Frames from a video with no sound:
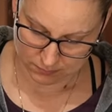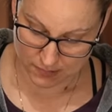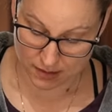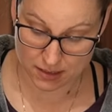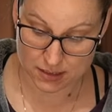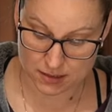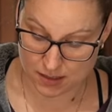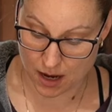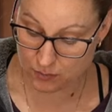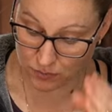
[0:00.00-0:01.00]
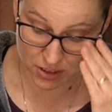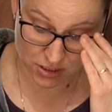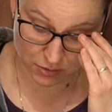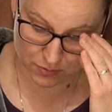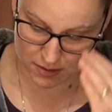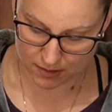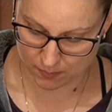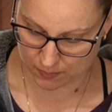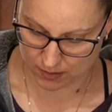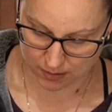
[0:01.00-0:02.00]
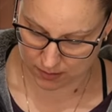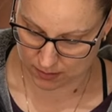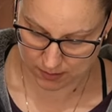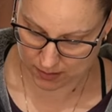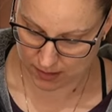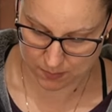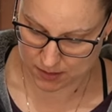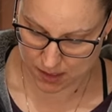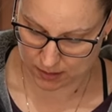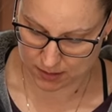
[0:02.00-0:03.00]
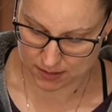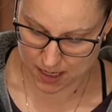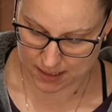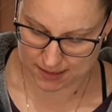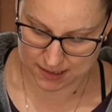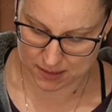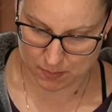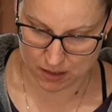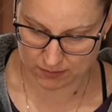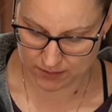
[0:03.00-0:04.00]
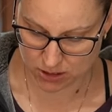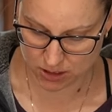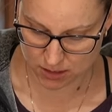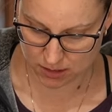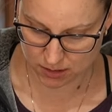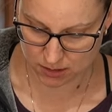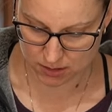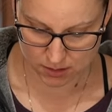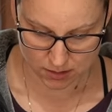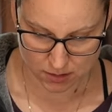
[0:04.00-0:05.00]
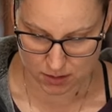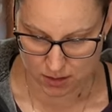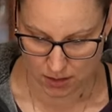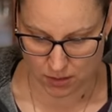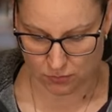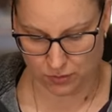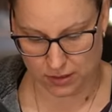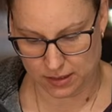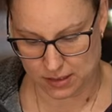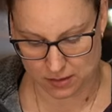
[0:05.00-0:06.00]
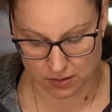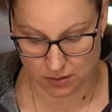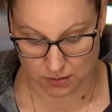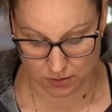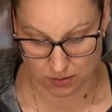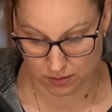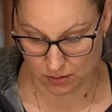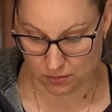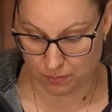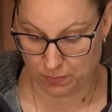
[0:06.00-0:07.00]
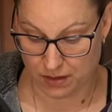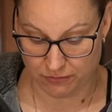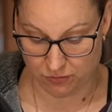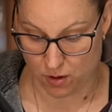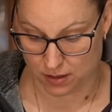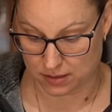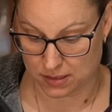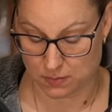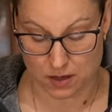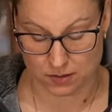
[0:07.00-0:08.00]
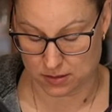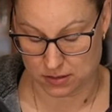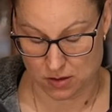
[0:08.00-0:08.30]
This, I wish there was something, I keep saying this, as smell-o-vision. It really, the beef one smells